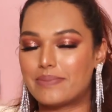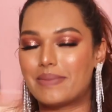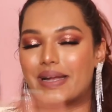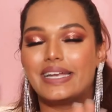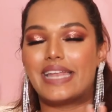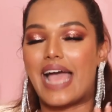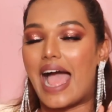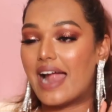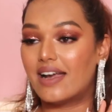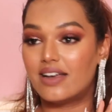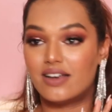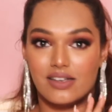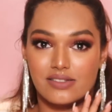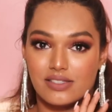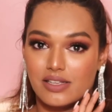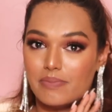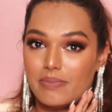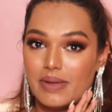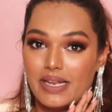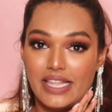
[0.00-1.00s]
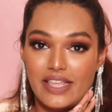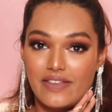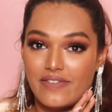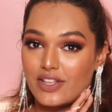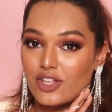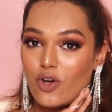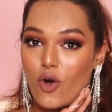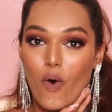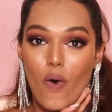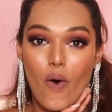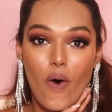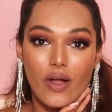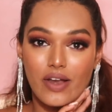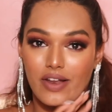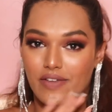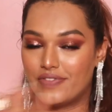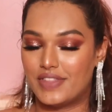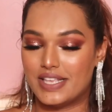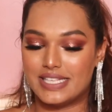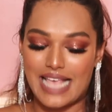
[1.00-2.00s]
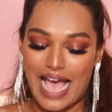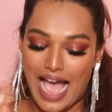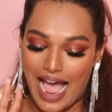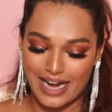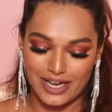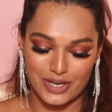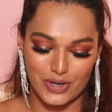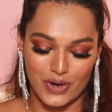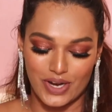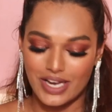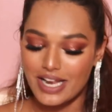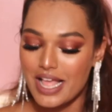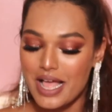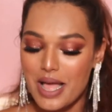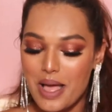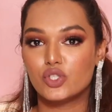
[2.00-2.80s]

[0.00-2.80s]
My dad doesn't believe in all of this at all.